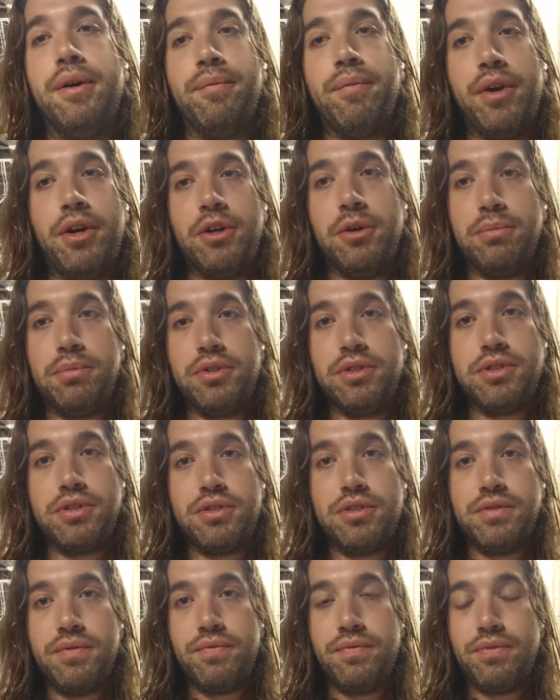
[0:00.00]
I hope
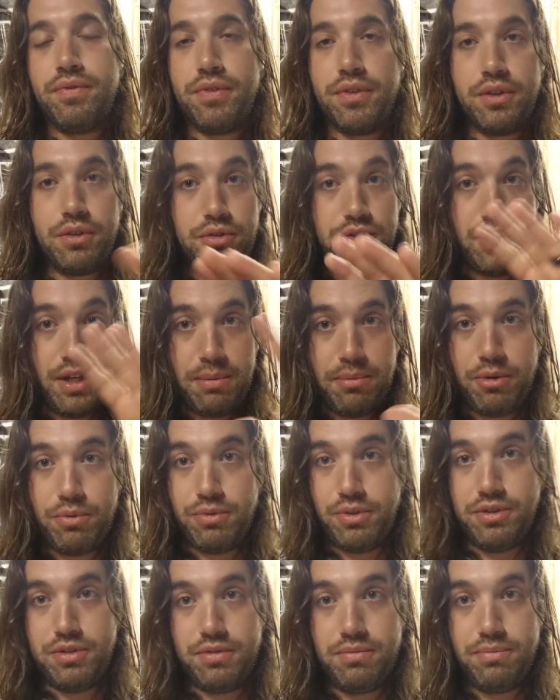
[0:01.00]
this little segment
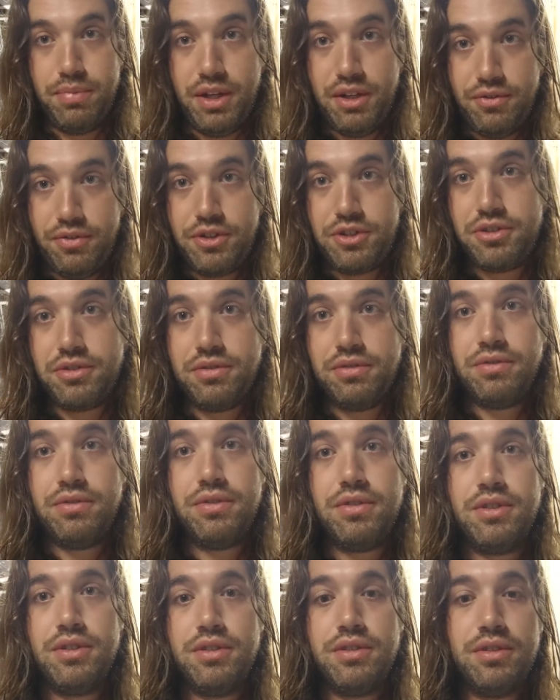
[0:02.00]
was beneficial
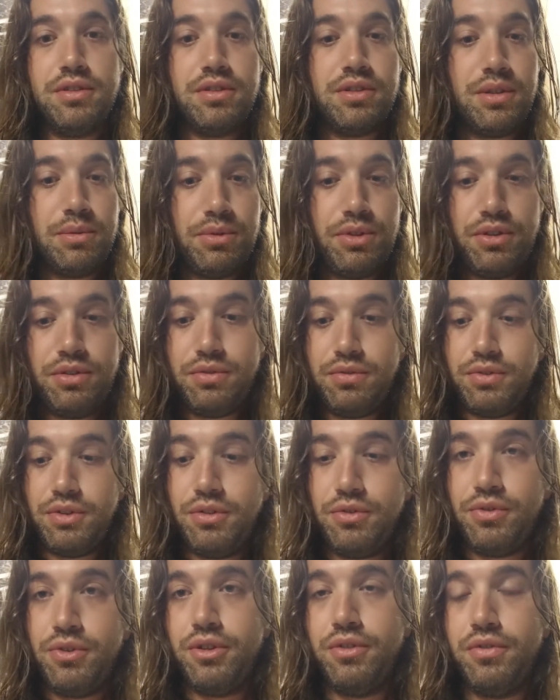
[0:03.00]
to some of you.
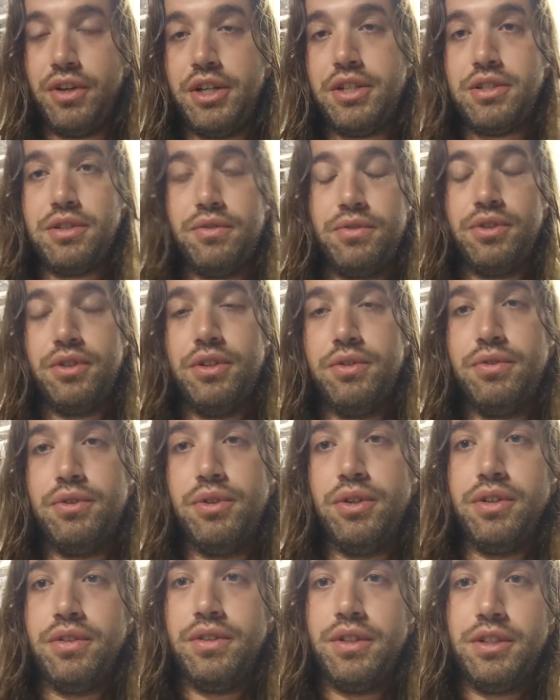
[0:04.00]
For advice, if it
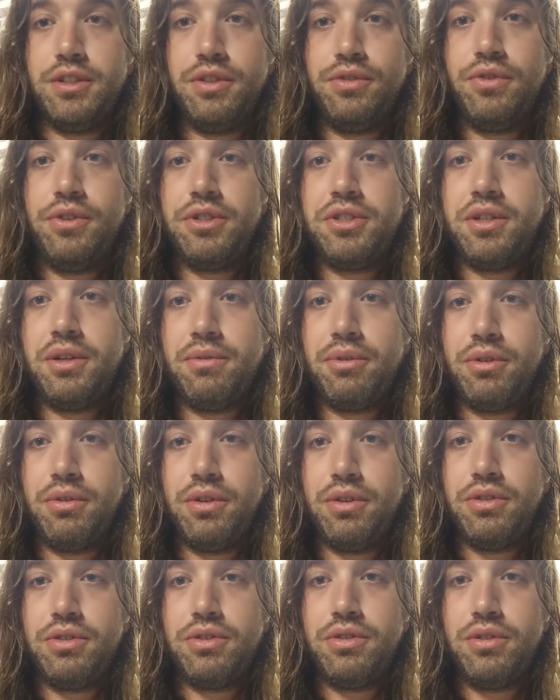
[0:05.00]
is your first time going
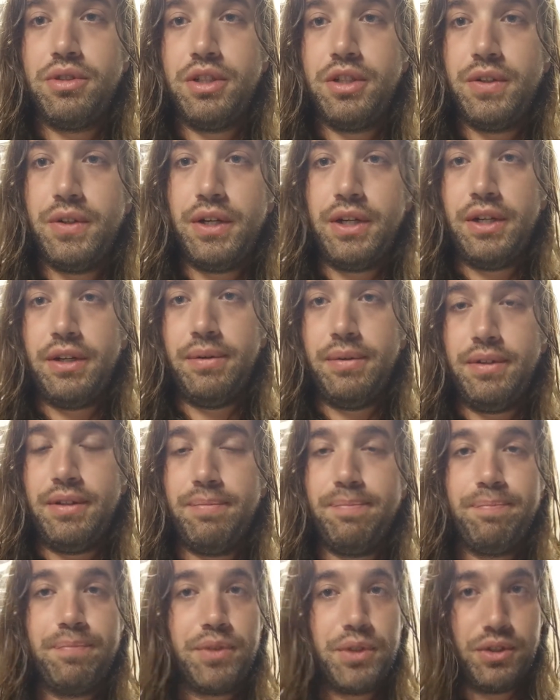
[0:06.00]
in the studio,
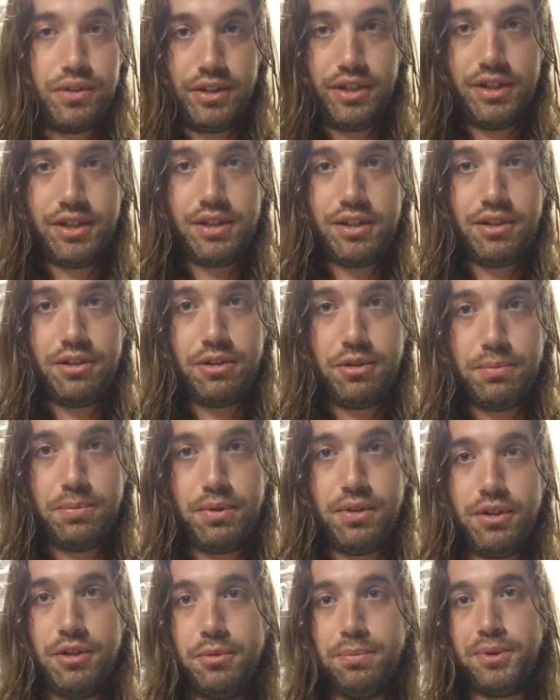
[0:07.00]
good luck. I hope
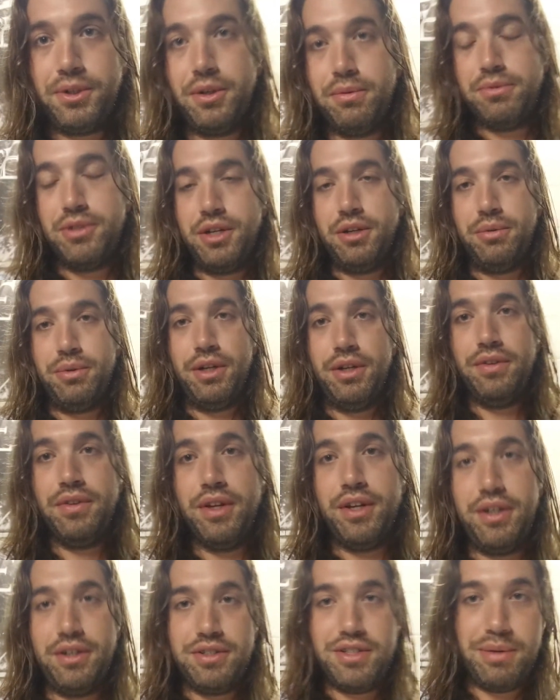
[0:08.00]
it comes out well.
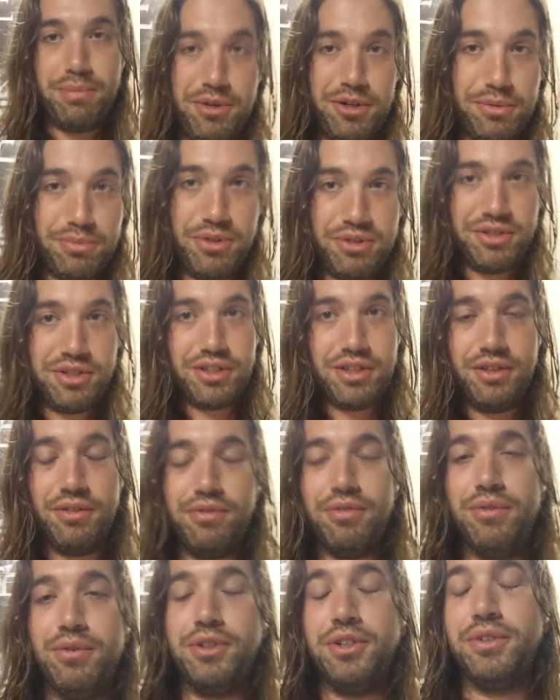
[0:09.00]
Send me your music
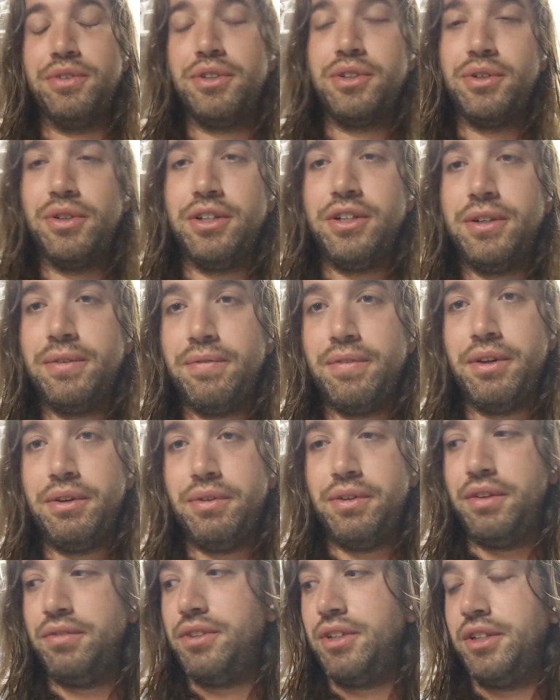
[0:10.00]
when you record it. I'd
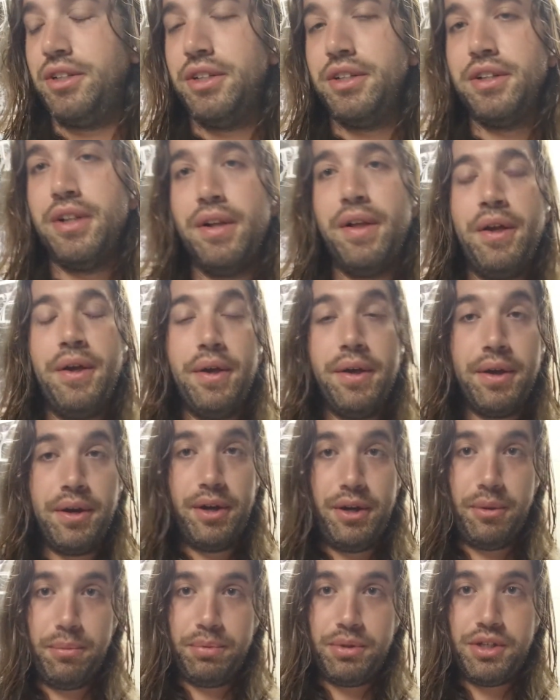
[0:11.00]
love to hear it.
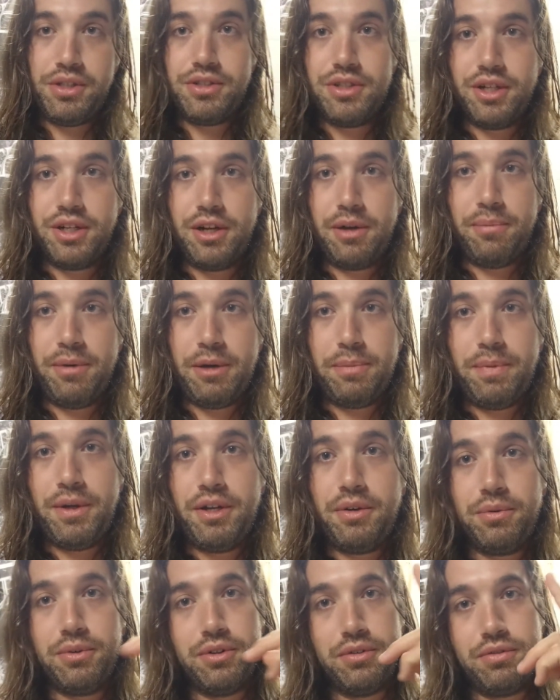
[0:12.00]
Please check out my
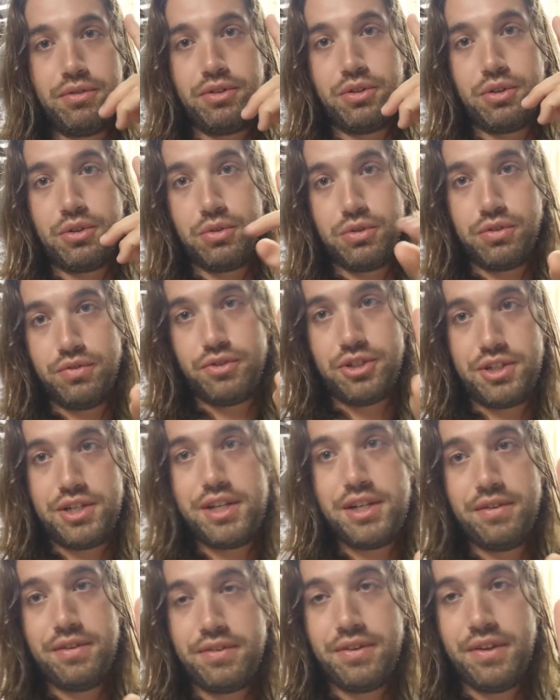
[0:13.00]
band. We're Cult of
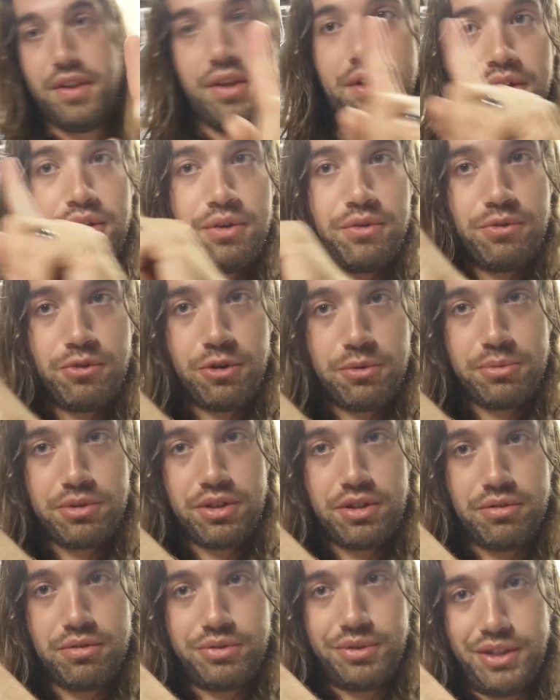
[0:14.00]
She,
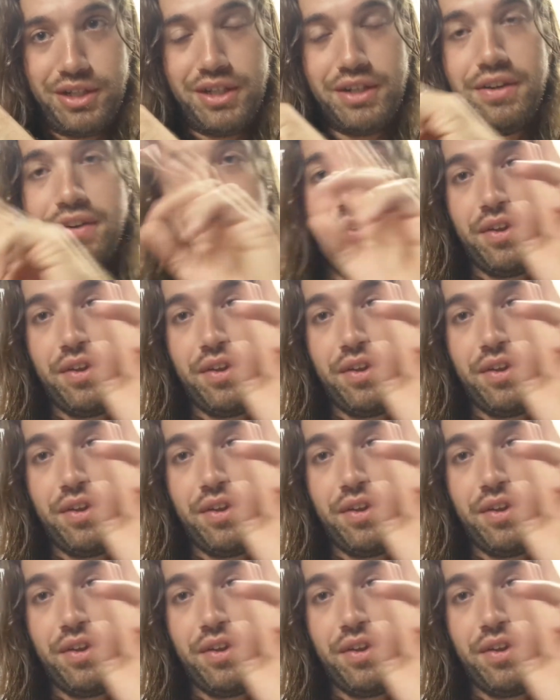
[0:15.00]
formerly Roulette.